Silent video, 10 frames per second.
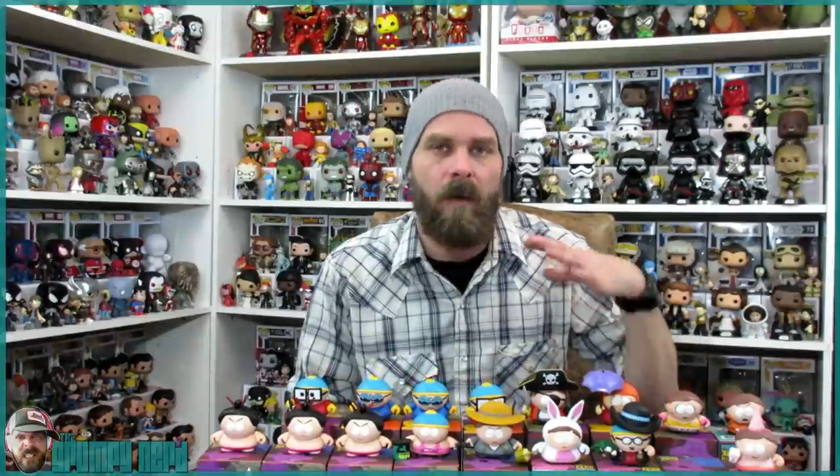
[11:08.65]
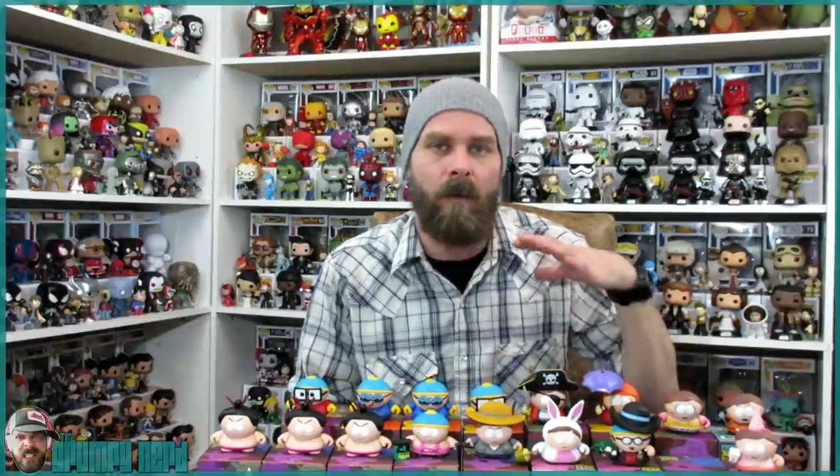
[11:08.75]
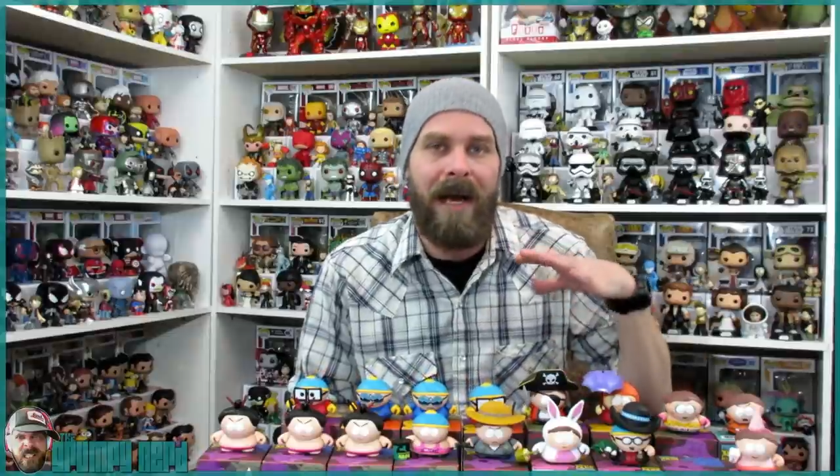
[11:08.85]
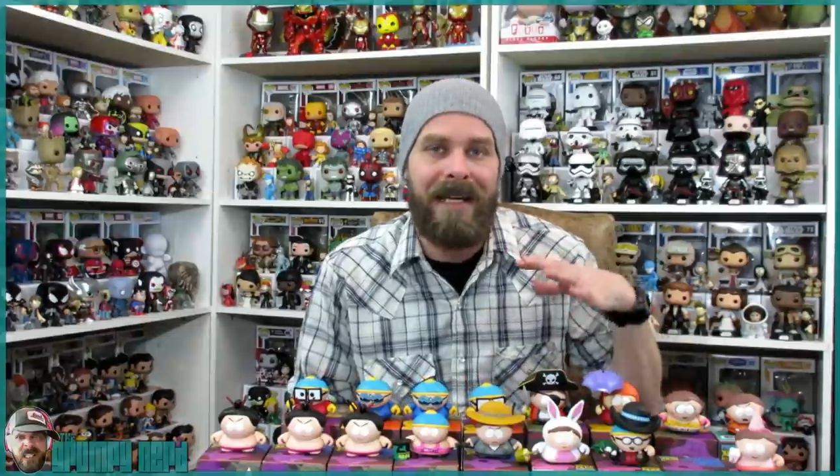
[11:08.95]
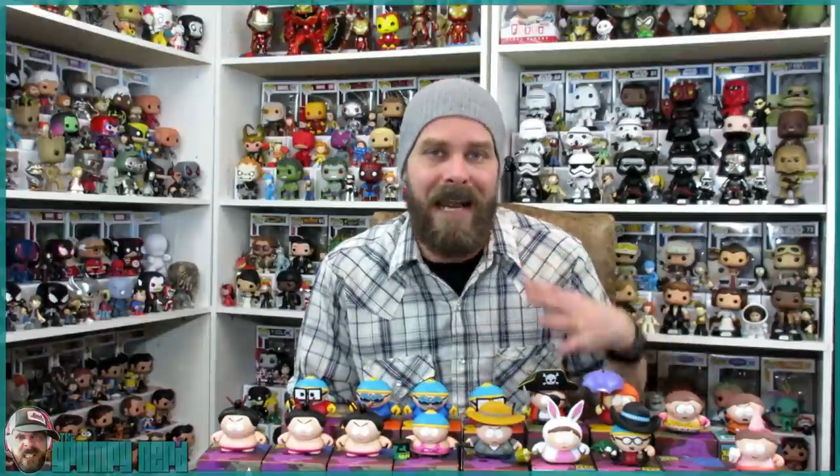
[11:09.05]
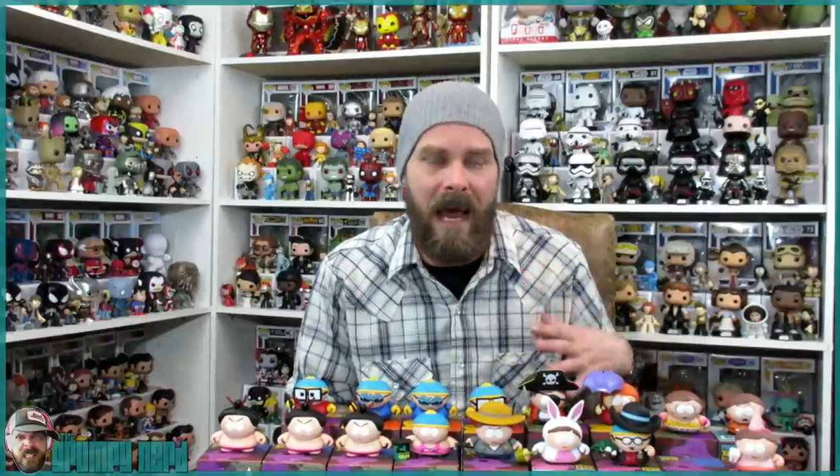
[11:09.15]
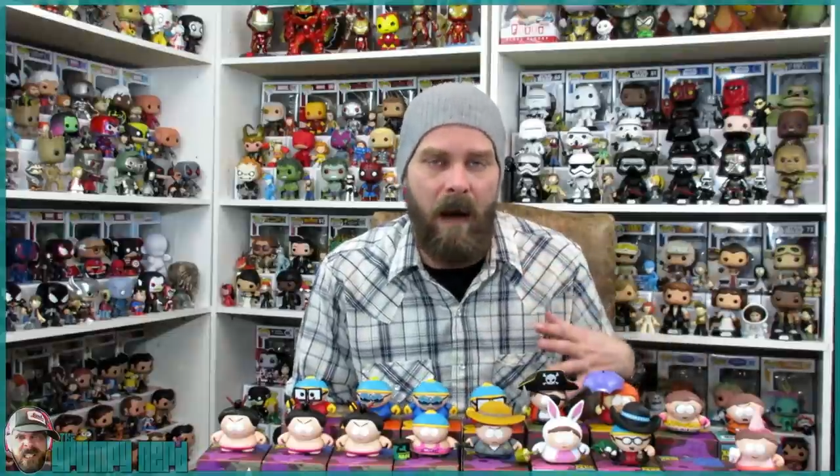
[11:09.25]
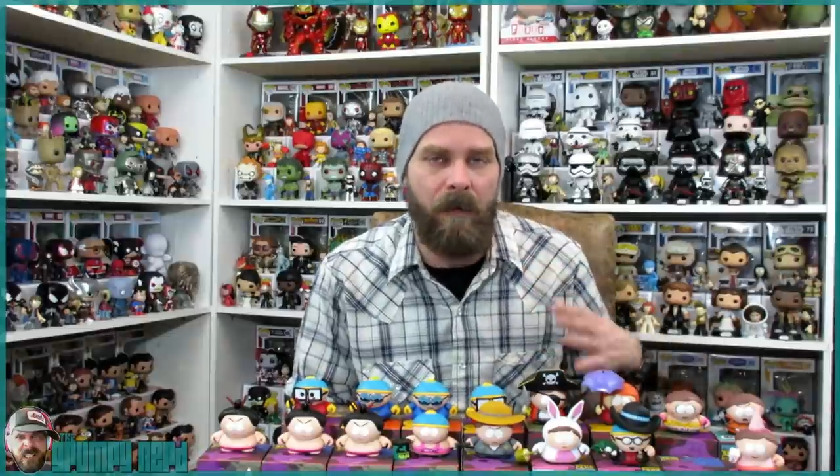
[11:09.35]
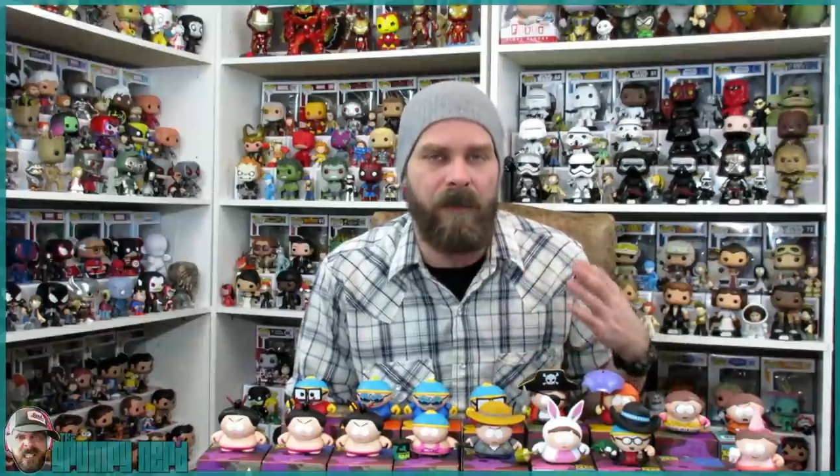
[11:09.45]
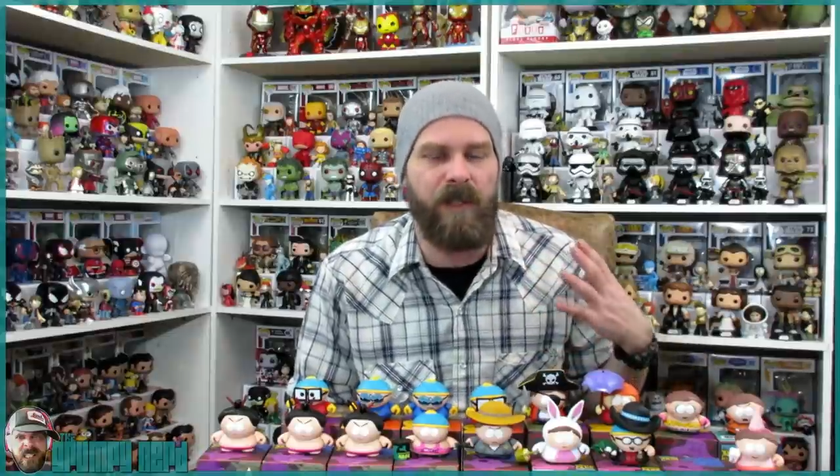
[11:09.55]
Right
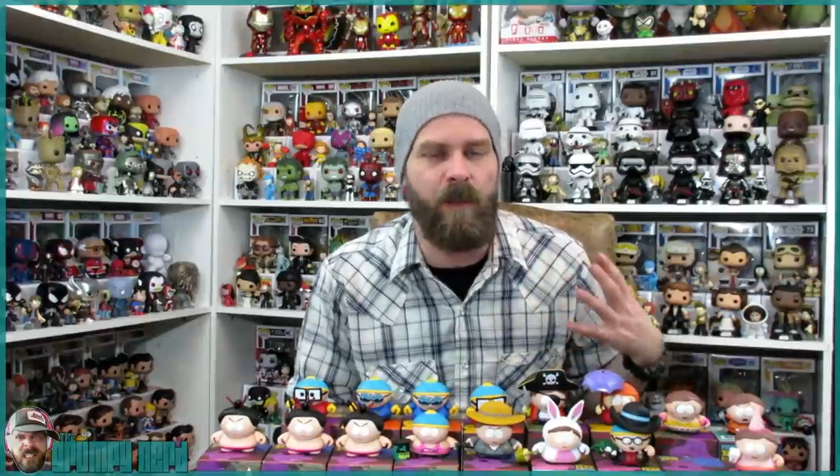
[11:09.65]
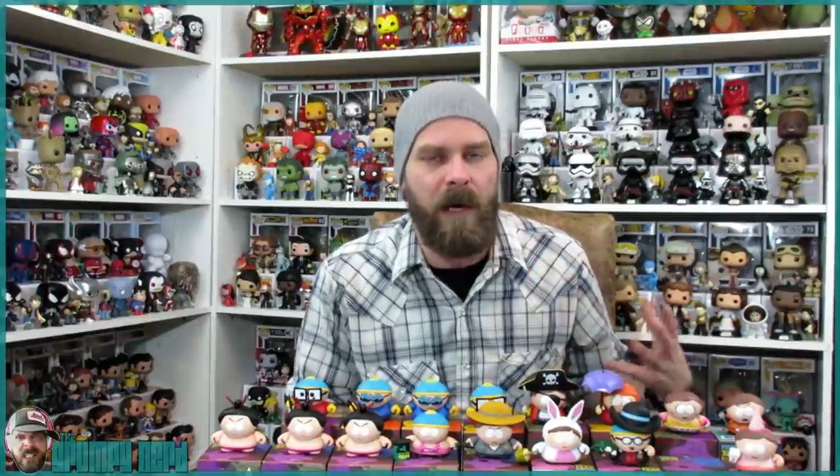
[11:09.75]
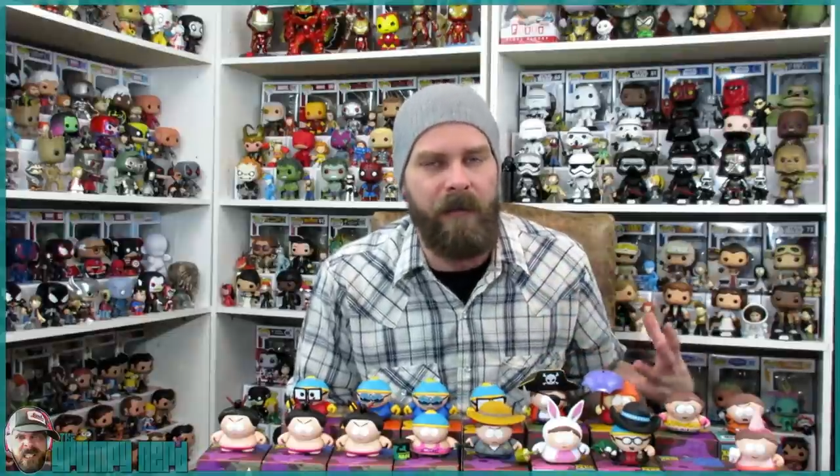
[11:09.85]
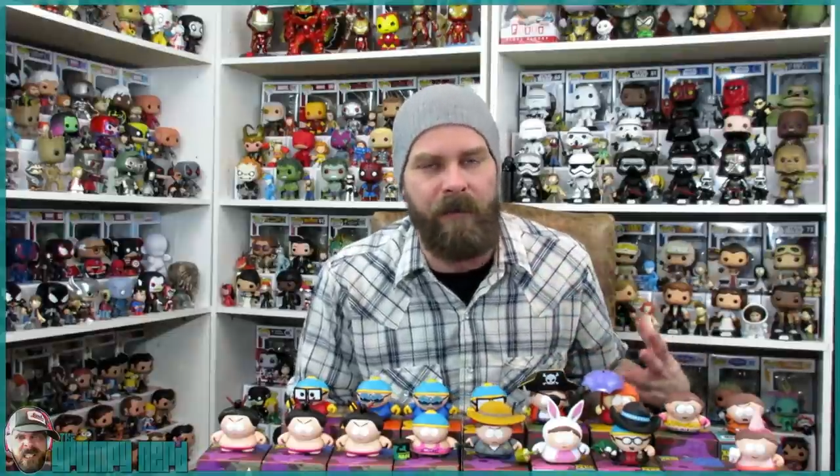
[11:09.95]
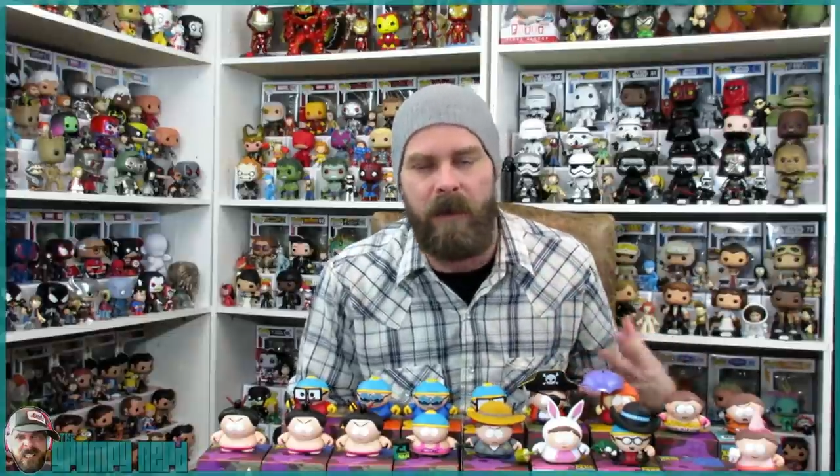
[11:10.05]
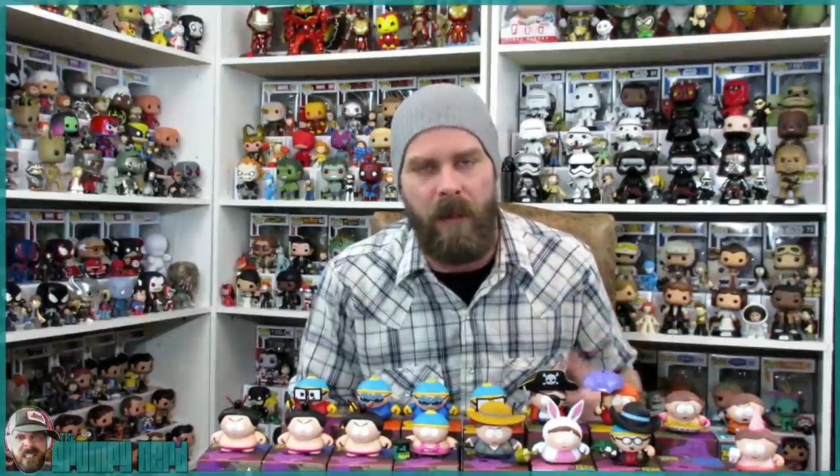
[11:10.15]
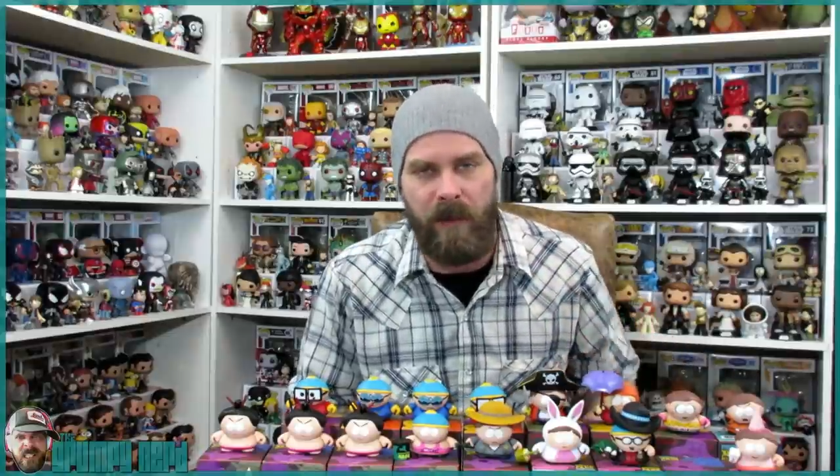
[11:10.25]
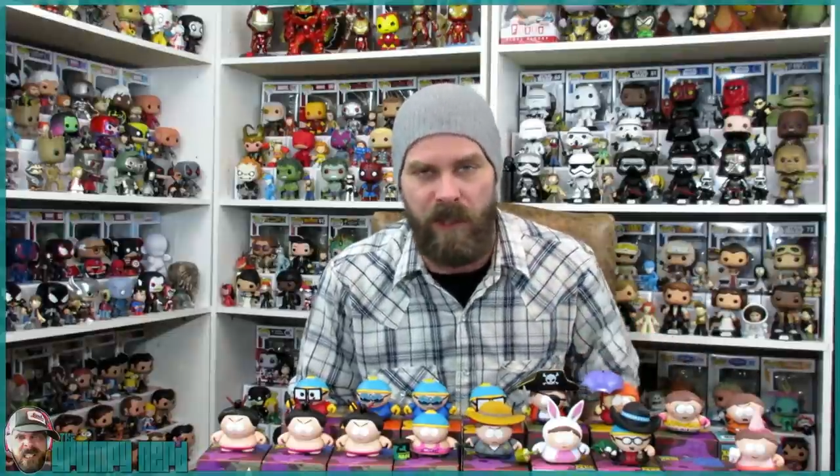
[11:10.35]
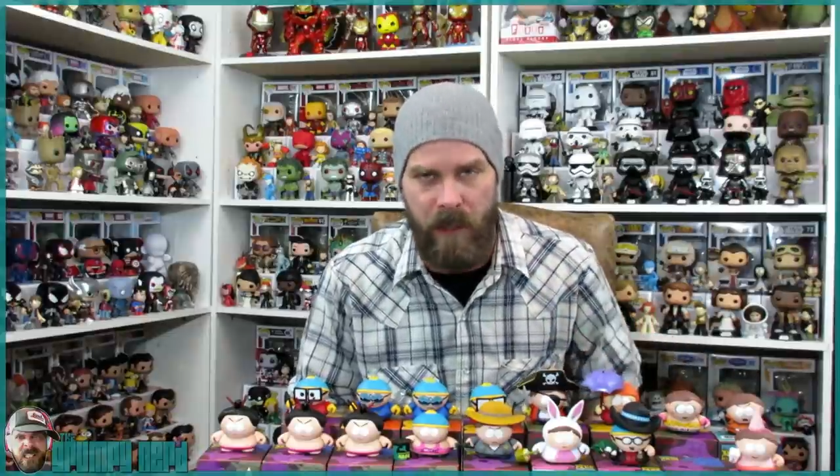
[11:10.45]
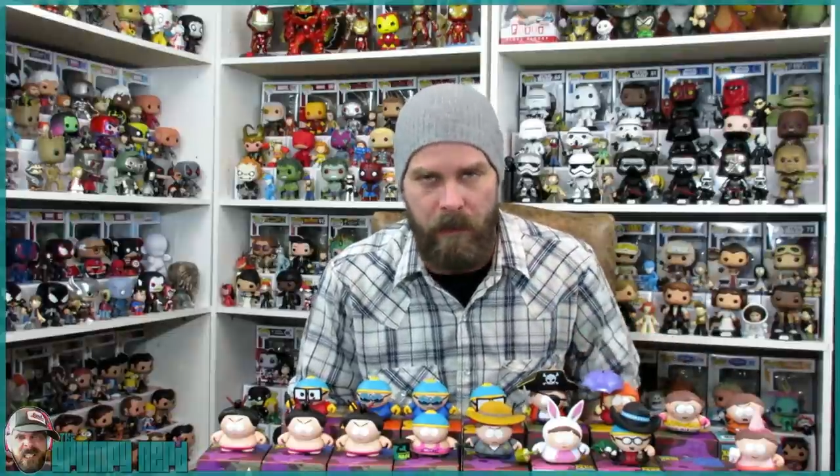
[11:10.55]
now, they're just waiting for
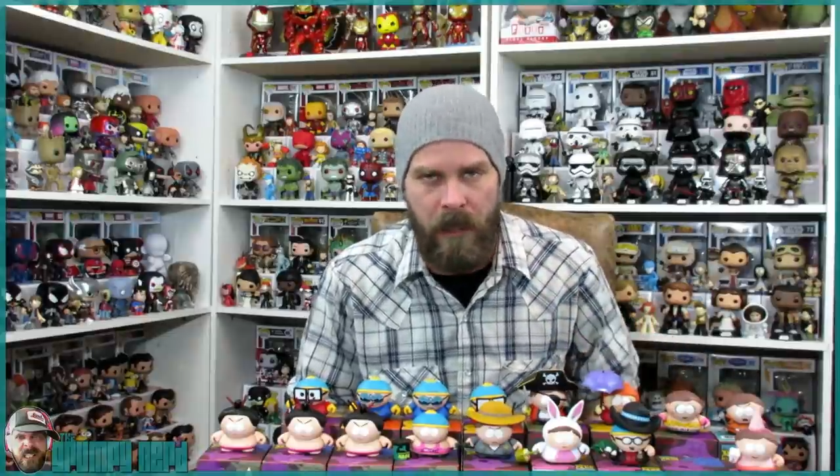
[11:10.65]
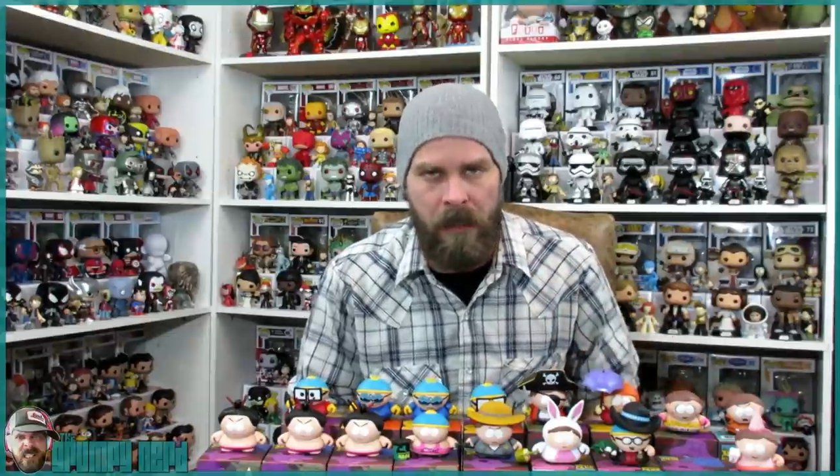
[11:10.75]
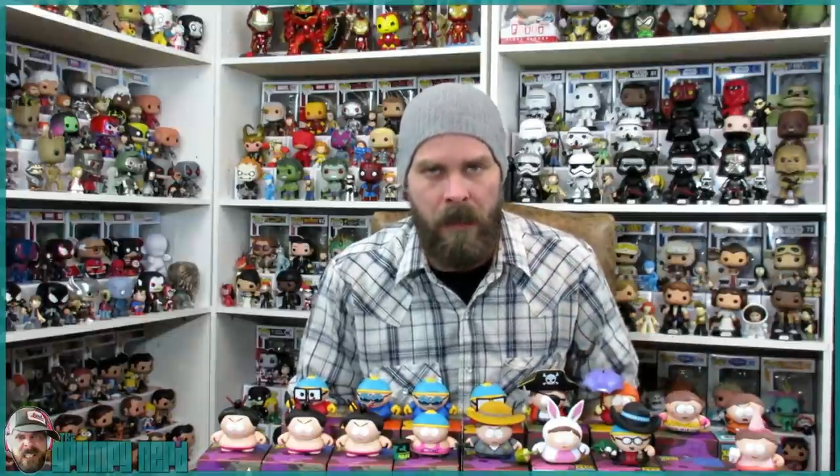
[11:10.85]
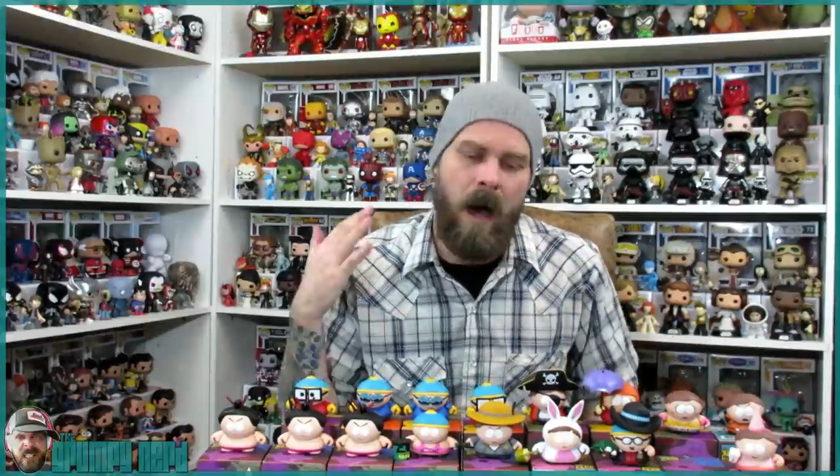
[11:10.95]
another shipment.